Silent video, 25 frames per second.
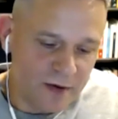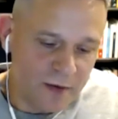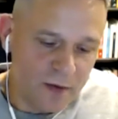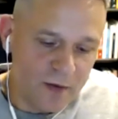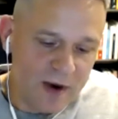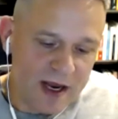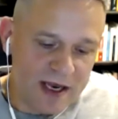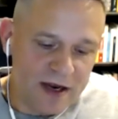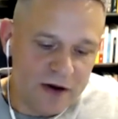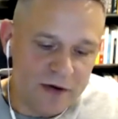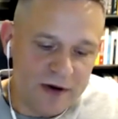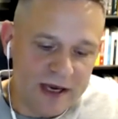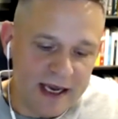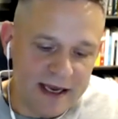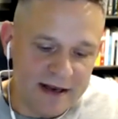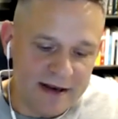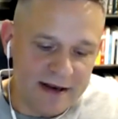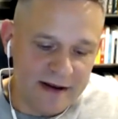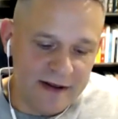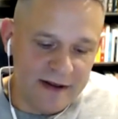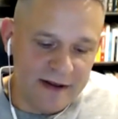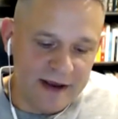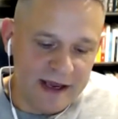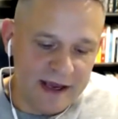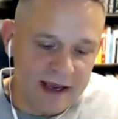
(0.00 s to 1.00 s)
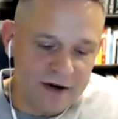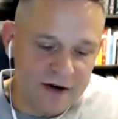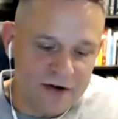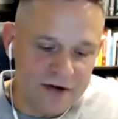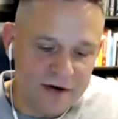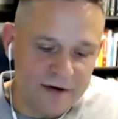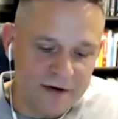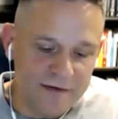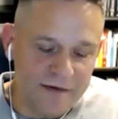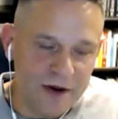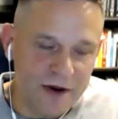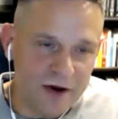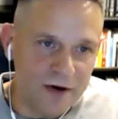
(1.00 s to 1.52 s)
When you get to the
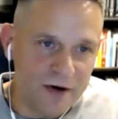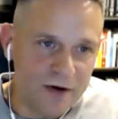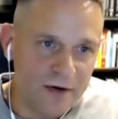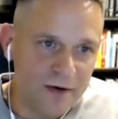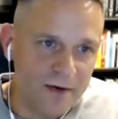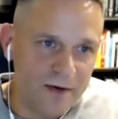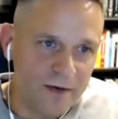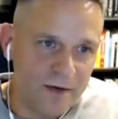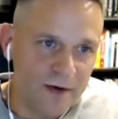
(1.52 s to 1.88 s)
interview,